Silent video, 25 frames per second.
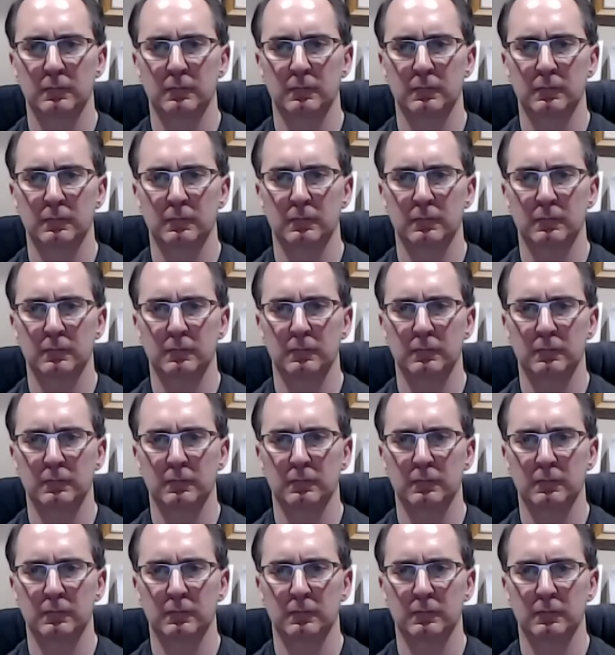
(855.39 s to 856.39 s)

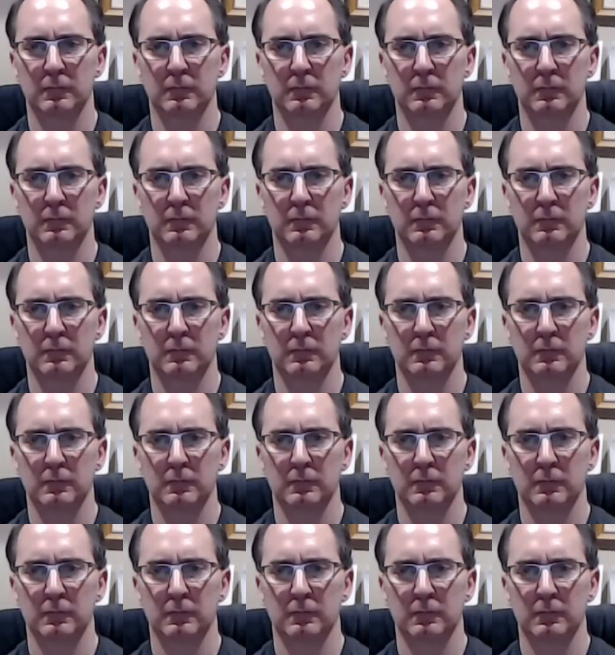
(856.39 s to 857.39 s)

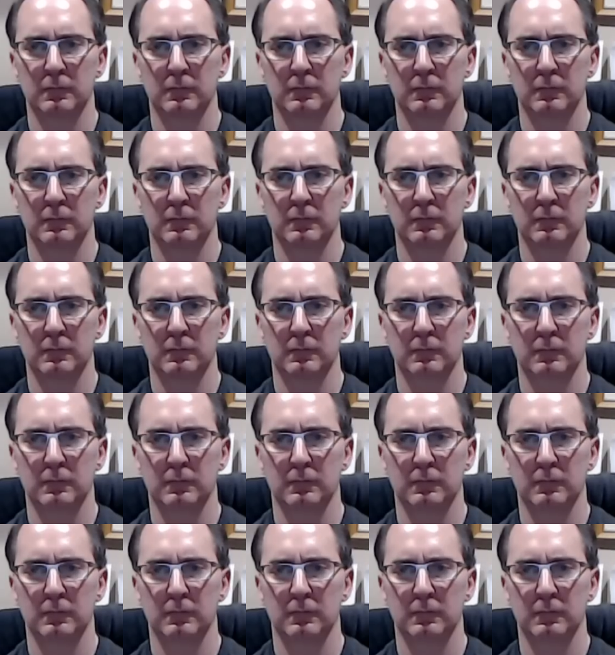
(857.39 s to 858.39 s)

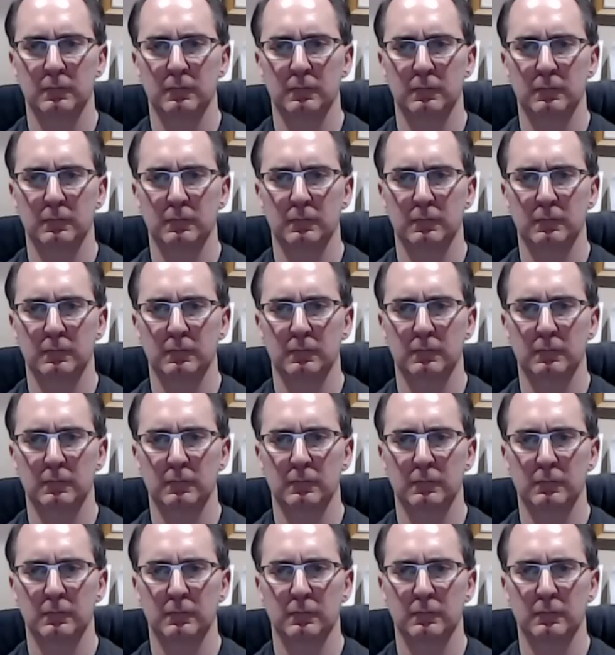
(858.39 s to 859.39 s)

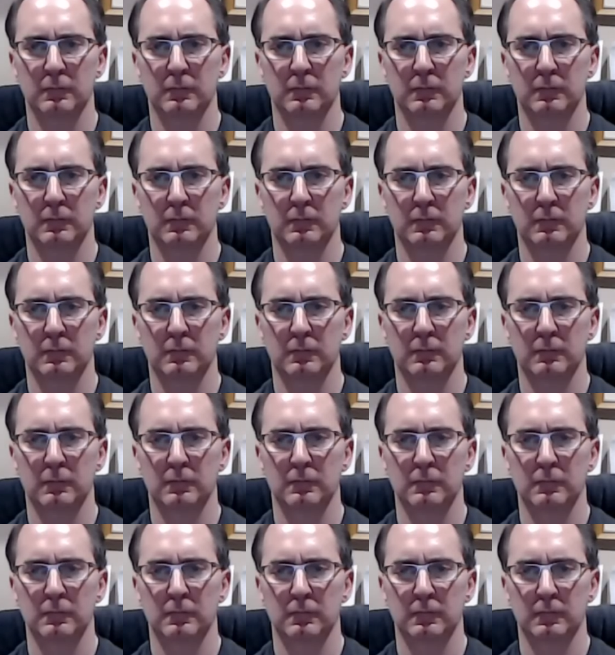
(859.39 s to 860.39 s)

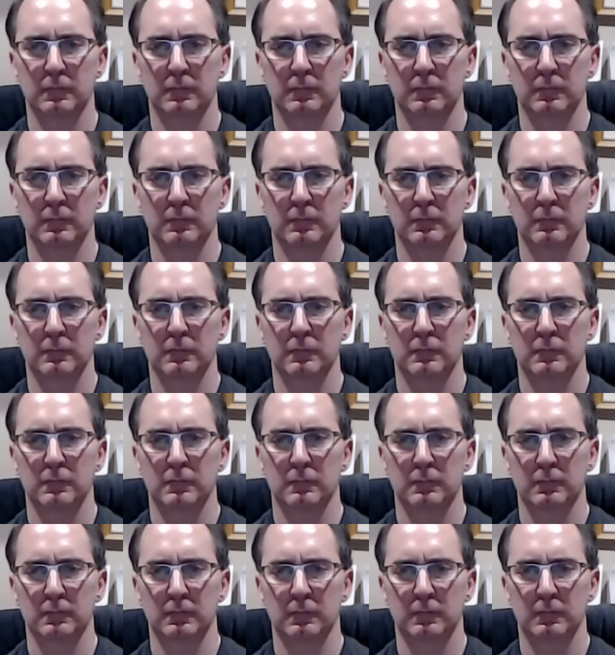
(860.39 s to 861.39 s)

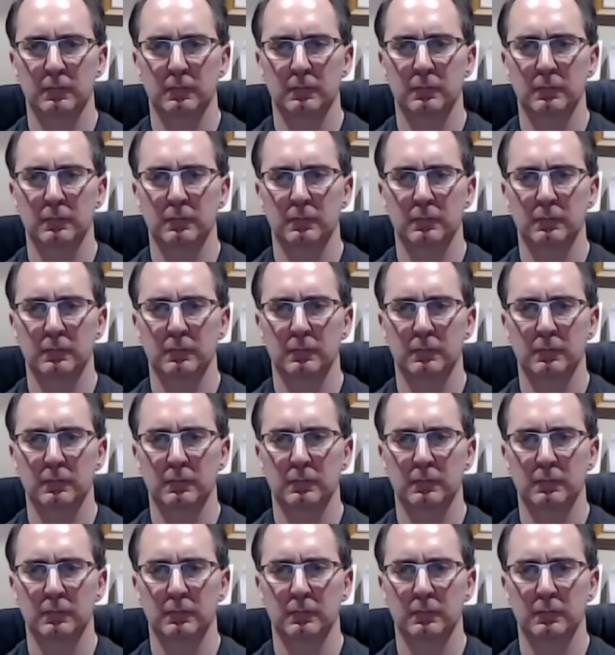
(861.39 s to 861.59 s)
This person isn't speaking.